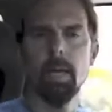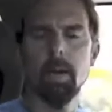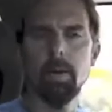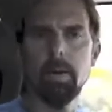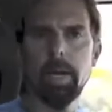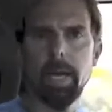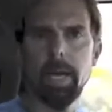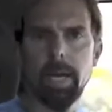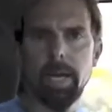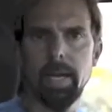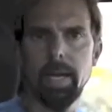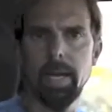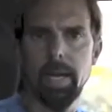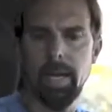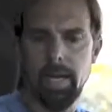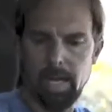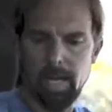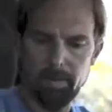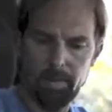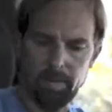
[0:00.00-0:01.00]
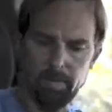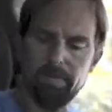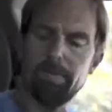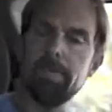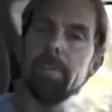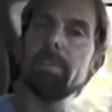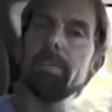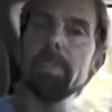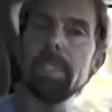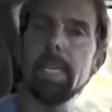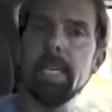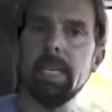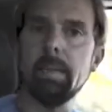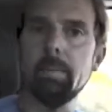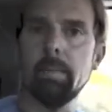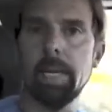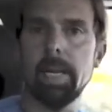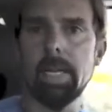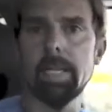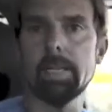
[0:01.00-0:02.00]
Okay, I'm at
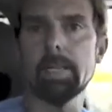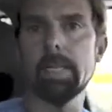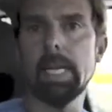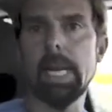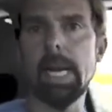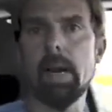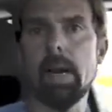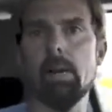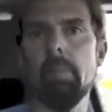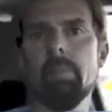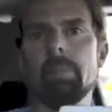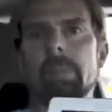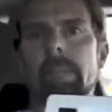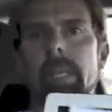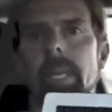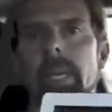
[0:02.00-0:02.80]
15 minutes now,